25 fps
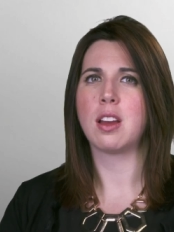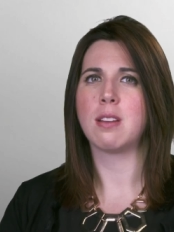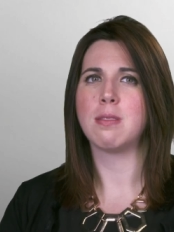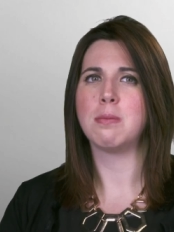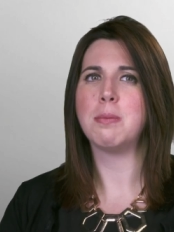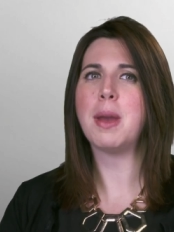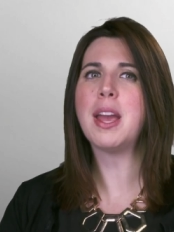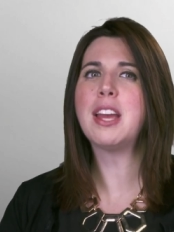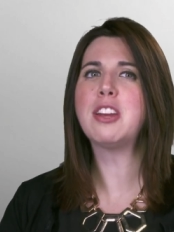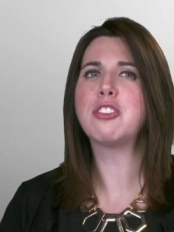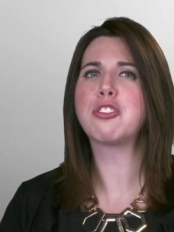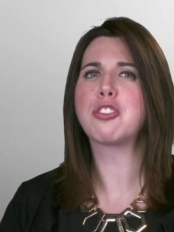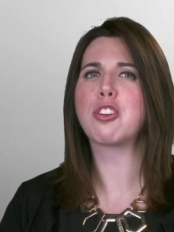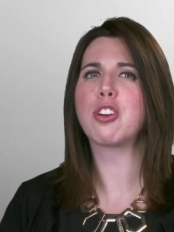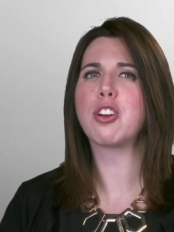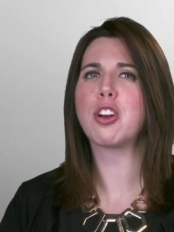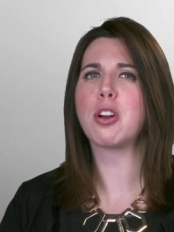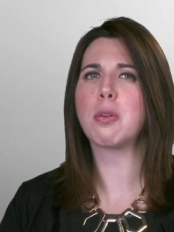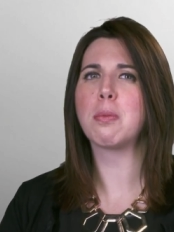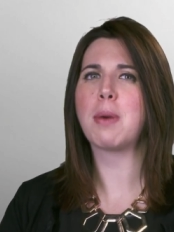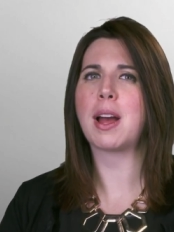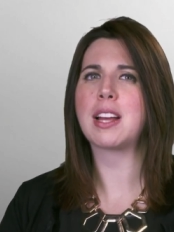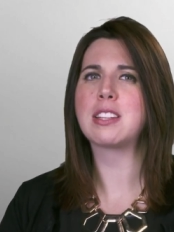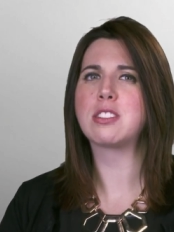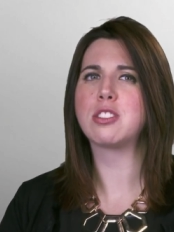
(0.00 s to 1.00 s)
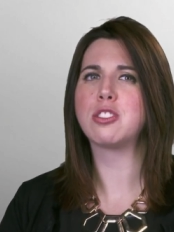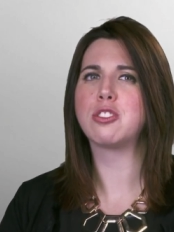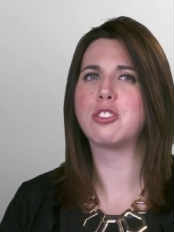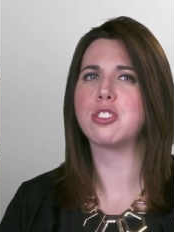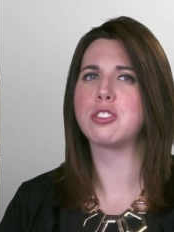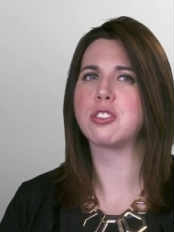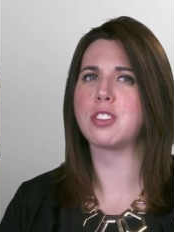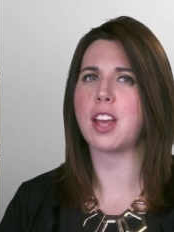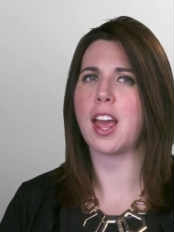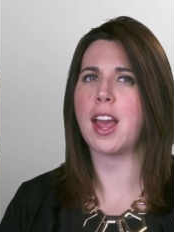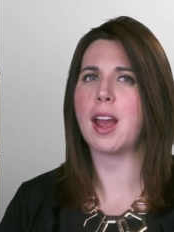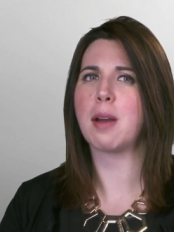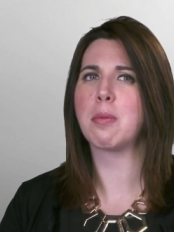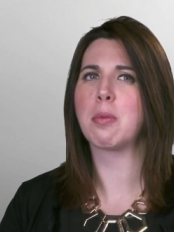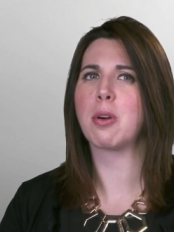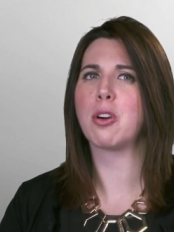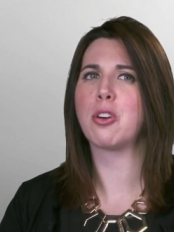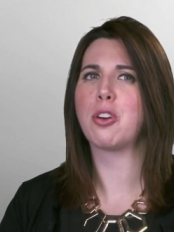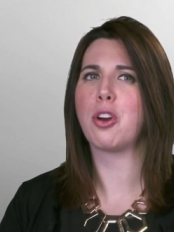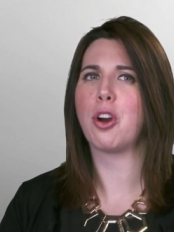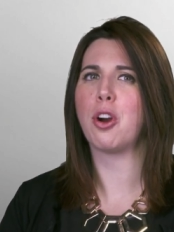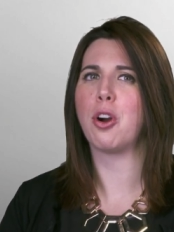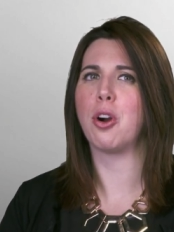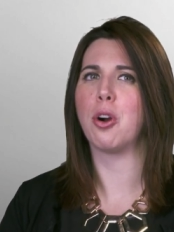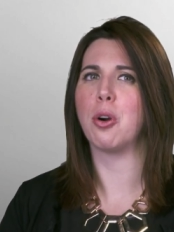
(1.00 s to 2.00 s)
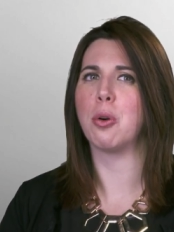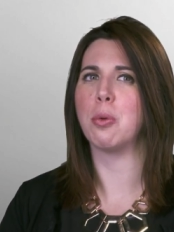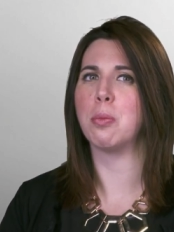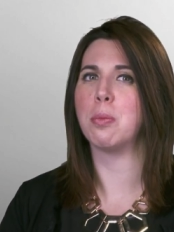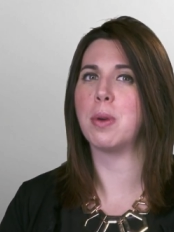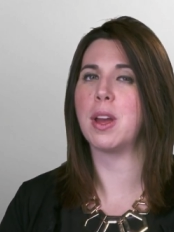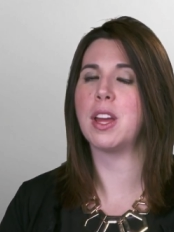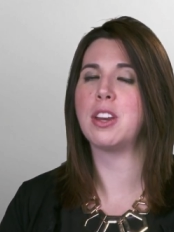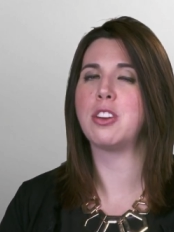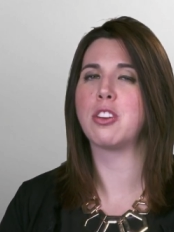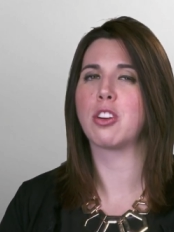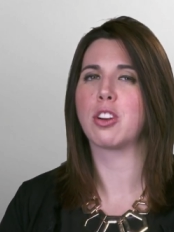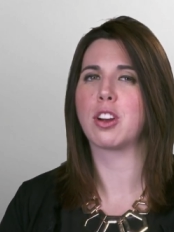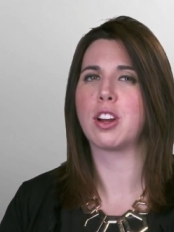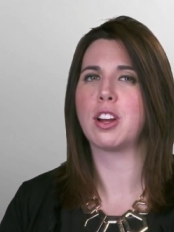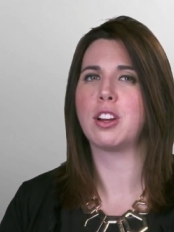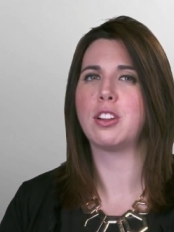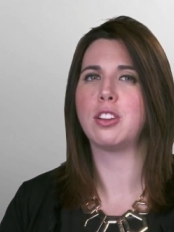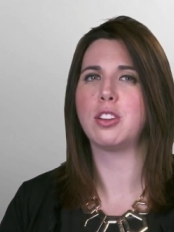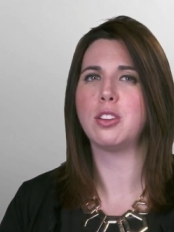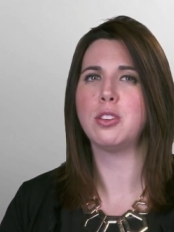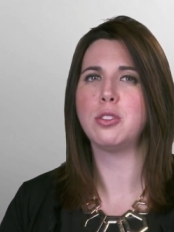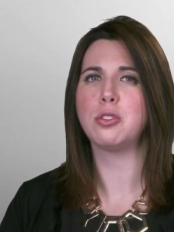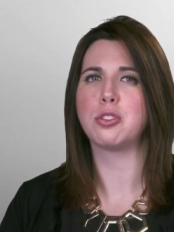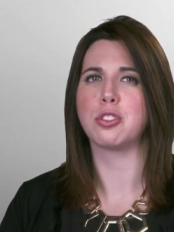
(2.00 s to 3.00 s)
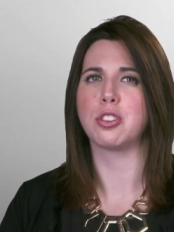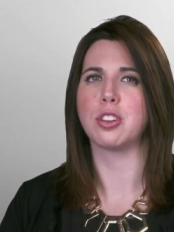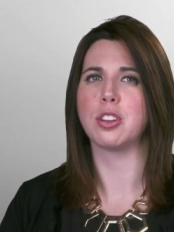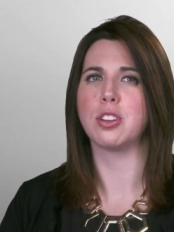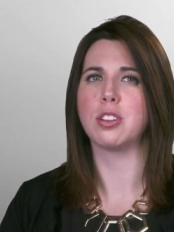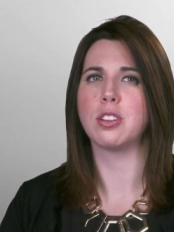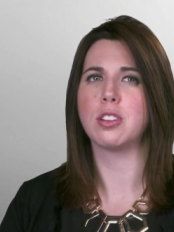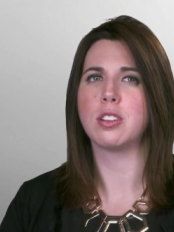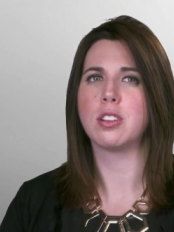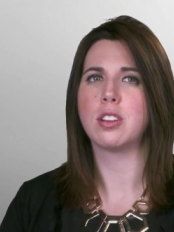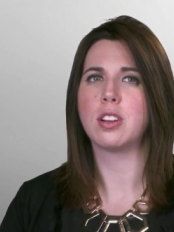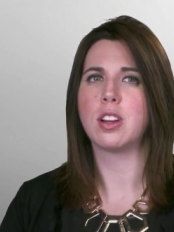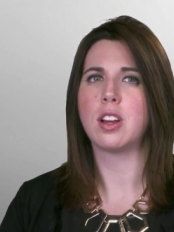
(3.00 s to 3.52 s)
Make sure your message is hammered home in your conclusion.